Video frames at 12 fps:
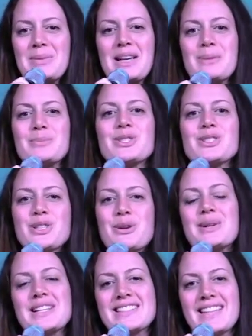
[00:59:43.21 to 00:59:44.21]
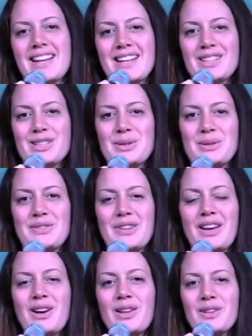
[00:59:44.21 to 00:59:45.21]
I am so excited to
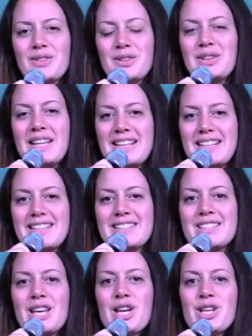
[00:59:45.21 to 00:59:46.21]
invite all of you ladies